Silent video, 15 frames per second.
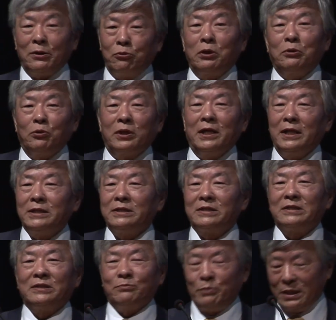agree with
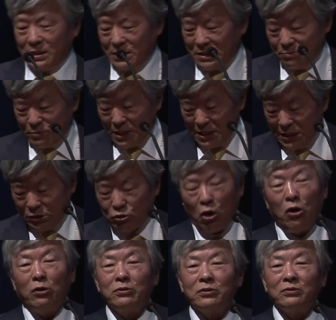this, but many
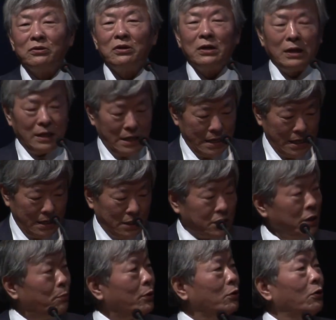don't. And a
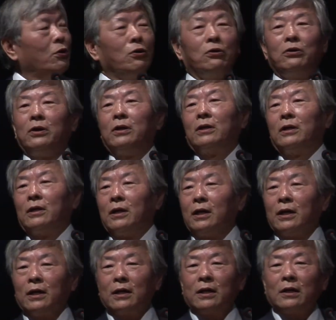typical
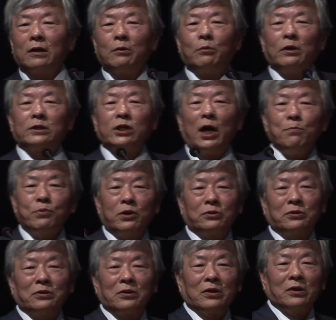
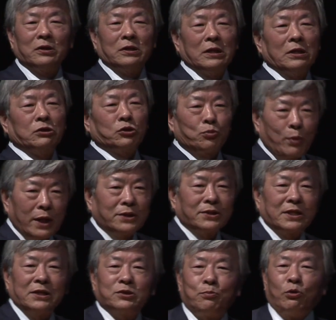champion
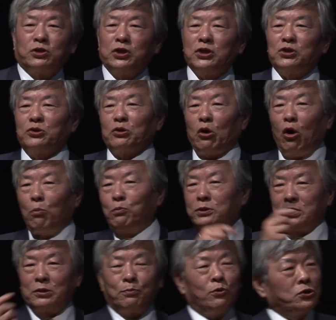expressed this position,
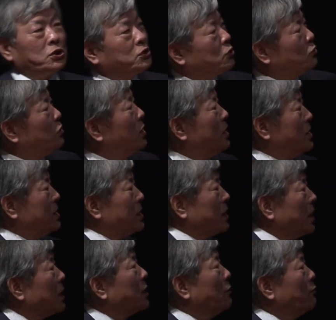opposite position,
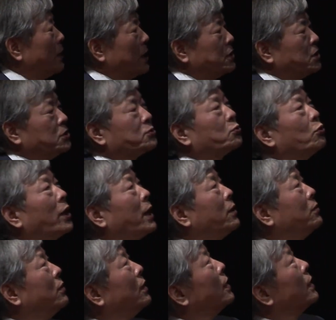is Francis Crick